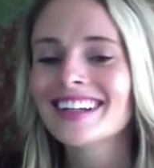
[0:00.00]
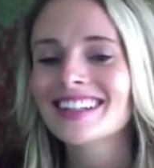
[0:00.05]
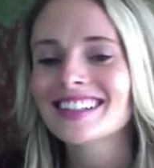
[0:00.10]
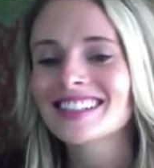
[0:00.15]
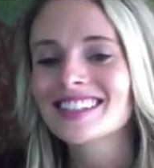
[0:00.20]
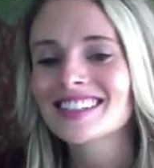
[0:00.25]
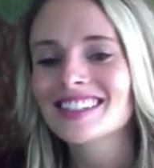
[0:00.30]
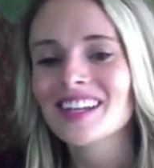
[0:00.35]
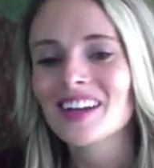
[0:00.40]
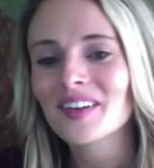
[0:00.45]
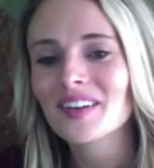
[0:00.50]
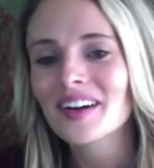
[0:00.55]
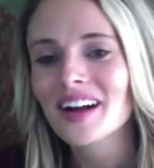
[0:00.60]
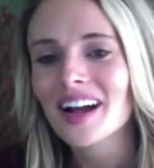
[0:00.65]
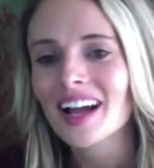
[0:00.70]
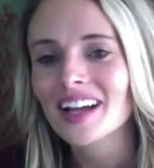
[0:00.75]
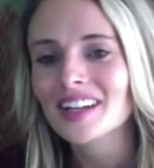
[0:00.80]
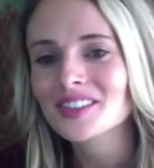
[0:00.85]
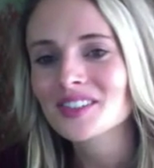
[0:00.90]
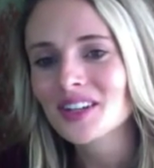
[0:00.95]
So
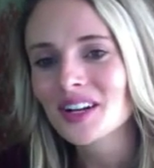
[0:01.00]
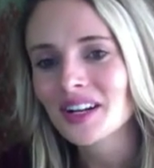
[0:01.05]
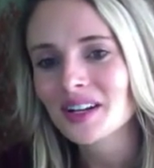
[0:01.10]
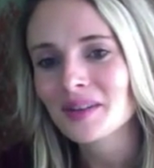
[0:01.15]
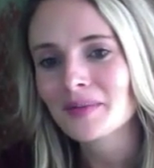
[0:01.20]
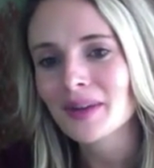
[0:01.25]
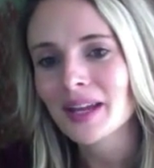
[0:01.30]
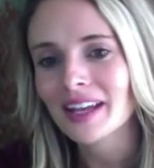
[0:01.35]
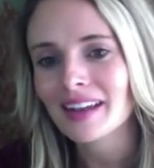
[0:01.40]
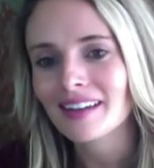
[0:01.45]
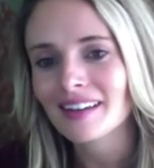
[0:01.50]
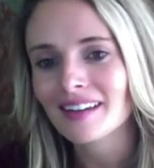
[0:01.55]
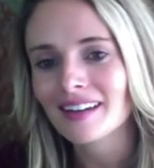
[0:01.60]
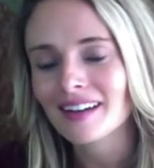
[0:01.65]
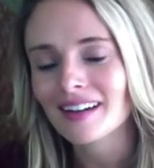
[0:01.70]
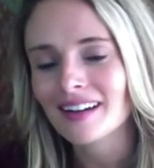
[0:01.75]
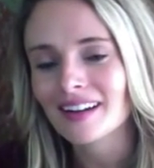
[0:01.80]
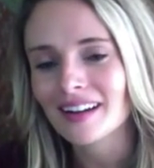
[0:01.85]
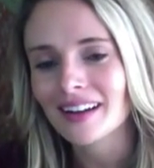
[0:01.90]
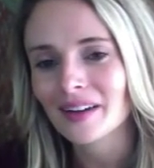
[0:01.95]
I try to make
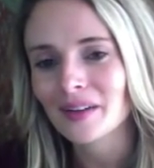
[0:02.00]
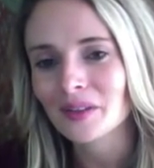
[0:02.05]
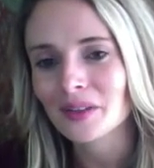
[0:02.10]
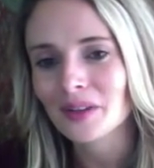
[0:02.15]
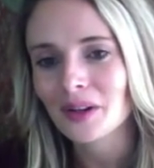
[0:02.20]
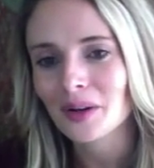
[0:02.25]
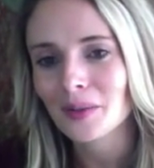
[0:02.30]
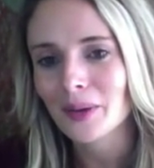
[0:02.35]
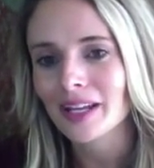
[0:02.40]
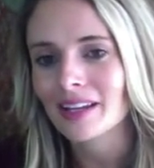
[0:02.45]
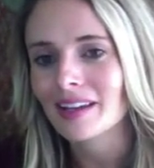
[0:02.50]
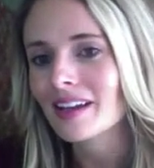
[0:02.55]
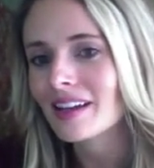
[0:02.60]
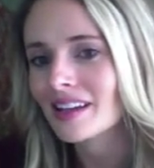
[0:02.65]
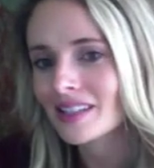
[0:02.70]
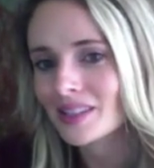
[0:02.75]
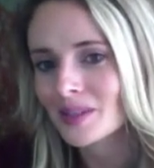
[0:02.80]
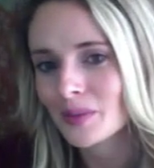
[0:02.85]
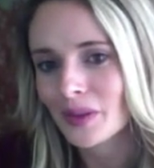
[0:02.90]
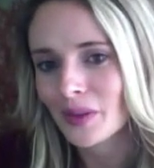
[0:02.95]
healthier
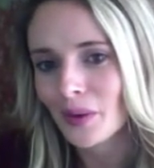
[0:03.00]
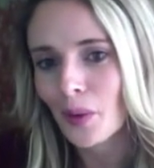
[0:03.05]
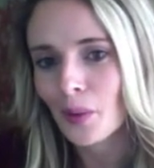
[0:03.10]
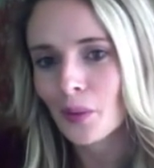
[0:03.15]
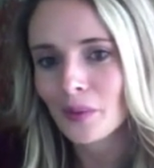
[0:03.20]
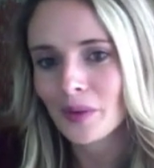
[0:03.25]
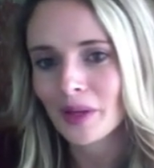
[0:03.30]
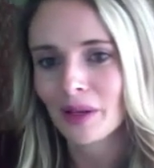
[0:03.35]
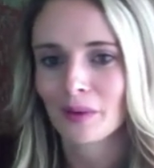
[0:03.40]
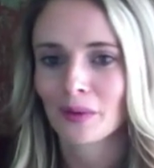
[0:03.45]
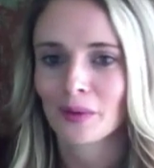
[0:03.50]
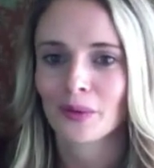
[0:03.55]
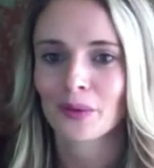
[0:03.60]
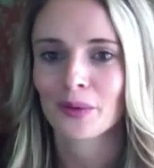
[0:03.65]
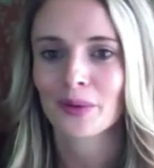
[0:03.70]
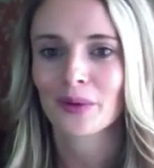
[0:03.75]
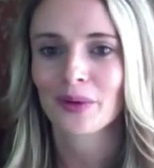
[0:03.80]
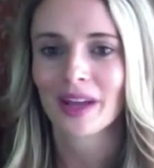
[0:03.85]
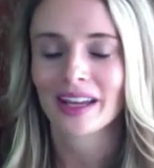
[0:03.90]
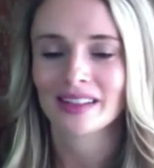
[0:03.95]
pancakes with
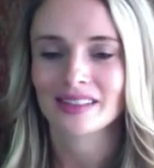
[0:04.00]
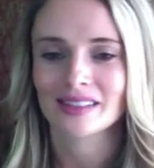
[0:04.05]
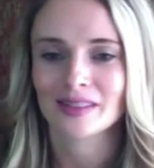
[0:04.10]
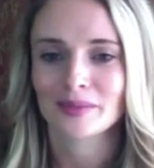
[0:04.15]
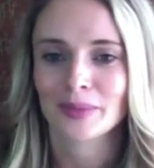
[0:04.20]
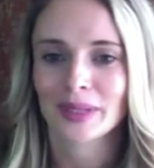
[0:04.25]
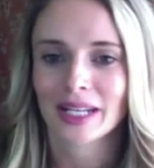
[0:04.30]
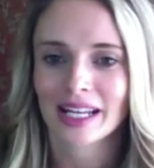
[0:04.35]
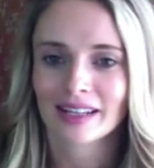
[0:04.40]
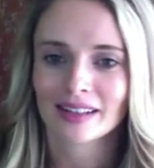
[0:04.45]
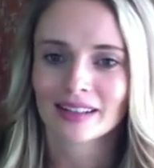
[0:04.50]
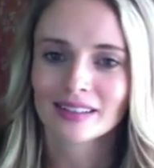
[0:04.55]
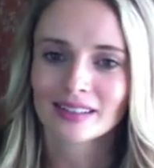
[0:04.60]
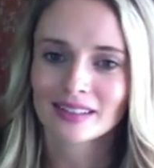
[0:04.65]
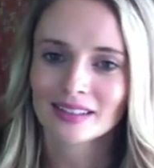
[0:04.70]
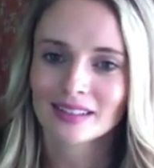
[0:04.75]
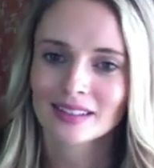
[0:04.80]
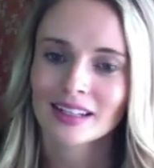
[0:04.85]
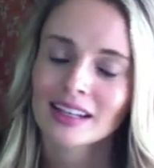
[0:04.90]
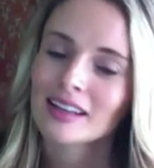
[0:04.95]
oatmeal and
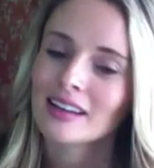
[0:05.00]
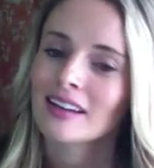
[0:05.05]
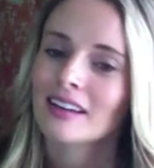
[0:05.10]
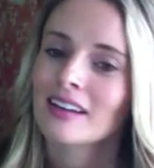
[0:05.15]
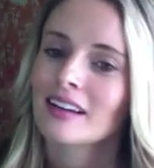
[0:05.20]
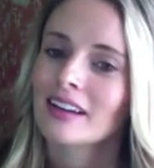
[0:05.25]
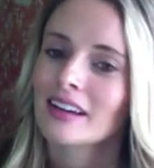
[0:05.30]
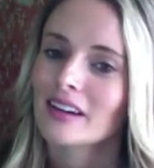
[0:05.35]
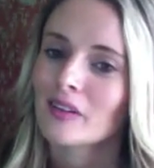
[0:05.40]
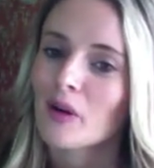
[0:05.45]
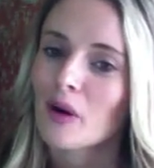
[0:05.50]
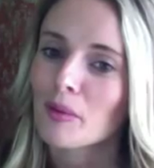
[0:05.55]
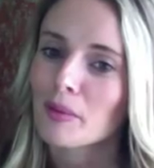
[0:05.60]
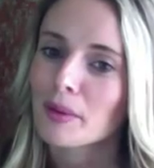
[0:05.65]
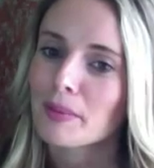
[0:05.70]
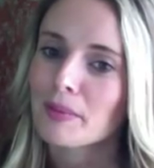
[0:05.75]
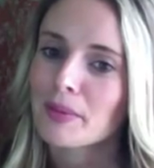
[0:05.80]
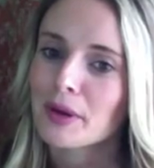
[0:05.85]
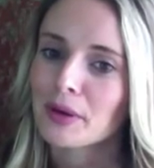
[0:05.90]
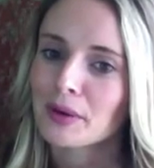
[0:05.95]
bananas and
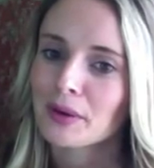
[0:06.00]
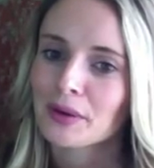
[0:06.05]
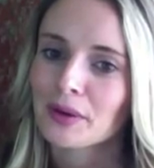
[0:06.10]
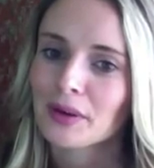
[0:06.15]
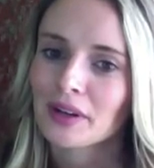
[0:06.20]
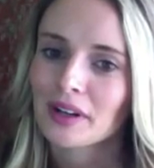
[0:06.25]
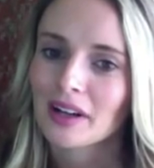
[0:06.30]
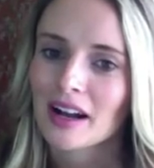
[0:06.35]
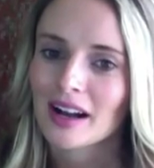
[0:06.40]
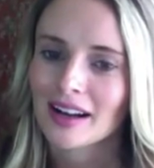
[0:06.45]
almond milk.